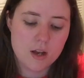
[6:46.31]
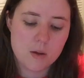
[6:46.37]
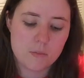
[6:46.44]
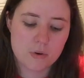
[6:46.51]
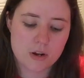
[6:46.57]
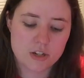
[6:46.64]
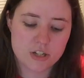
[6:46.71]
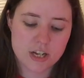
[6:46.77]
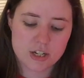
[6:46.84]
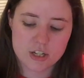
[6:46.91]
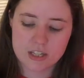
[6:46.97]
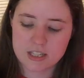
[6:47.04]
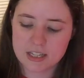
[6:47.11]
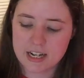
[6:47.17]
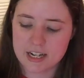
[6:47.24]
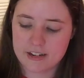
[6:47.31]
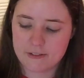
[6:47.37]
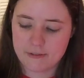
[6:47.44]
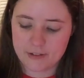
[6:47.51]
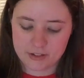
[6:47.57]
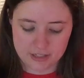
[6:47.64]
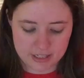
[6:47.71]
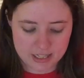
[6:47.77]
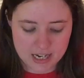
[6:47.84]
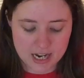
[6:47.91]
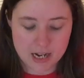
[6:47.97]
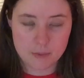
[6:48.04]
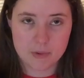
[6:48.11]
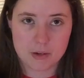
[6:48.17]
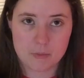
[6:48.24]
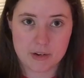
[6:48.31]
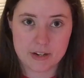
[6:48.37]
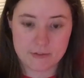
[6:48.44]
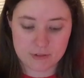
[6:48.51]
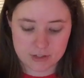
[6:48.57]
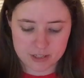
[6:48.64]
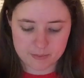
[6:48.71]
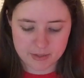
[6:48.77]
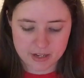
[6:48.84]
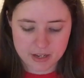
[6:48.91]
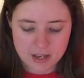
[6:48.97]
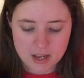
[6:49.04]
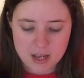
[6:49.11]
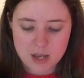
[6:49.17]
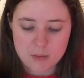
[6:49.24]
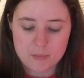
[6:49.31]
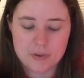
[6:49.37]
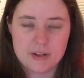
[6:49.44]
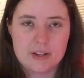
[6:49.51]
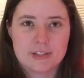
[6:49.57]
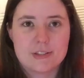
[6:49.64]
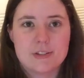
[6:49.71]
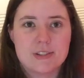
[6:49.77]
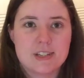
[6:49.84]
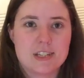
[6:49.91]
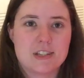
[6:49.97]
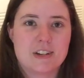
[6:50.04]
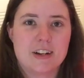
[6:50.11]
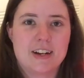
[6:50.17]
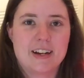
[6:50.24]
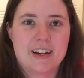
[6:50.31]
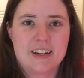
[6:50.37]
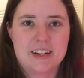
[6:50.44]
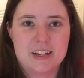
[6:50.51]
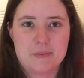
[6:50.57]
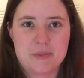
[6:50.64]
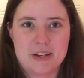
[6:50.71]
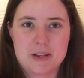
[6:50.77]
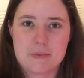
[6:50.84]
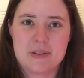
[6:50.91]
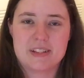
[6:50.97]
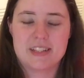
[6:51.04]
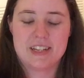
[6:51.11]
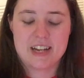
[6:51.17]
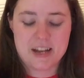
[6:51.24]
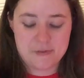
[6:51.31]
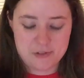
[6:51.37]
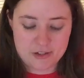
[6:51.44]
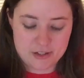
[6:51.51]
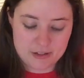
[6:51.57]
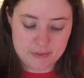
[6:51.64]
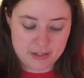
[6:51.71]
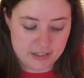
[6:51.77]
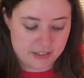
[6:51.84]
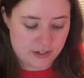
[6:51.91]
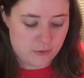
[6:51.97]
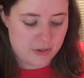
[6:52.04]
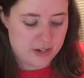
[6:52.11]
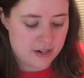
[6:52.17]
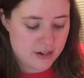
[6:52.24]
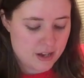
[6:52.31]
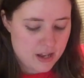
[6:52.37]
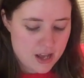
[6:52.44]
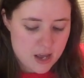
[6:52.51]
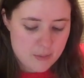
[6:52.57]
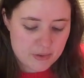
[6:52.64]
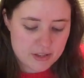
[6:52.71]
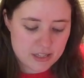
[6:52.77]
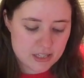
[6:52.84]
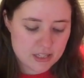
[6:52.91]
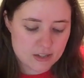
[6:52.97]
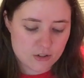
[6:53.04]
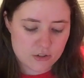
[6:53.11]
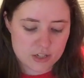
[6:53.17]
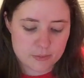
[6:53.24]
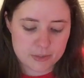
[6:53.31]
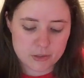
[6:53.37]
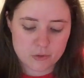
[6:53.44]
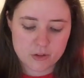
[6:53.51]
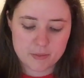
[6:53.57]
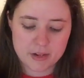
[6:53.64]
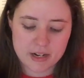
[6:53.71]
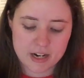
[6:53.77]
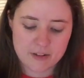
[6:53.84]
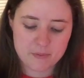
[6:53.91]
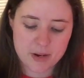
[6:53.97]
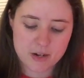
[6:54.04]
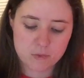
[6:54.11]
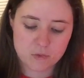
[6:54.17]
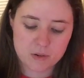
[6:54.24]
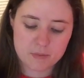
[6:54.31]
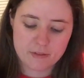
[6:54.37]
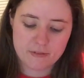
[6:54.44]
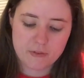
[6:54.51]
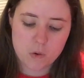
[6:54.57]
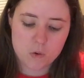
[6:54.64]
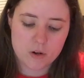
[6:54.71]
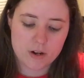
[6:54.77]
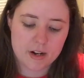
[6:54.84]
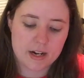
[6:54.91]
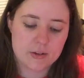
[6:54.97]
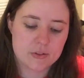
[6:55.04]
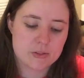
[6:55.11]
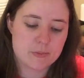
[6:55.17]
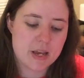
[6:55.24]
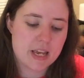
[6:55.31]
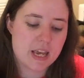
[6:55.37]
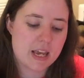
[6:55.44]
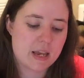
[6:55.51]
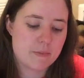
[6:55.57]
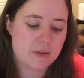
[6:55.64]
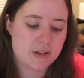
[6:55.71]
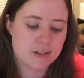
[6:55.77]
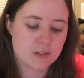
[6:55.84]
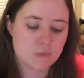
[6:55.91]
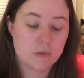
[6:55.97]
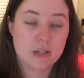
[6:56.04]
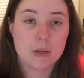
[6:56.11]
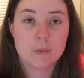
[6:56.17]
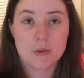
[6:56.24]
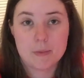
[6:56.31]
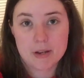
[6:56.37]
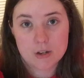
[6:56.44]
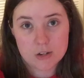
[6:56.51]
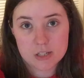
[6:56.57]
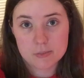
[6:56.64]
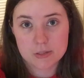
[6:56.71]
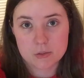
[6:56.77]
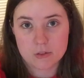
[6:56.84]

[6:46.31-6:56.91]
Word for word: project just to kind of fill in time when I'm waiting for something. But as soon as I started it, I ended up getting busy and having to immediately quit. But this is a Christmas ornament, and I've made one before, and I was making it because, one, I want to make Christmas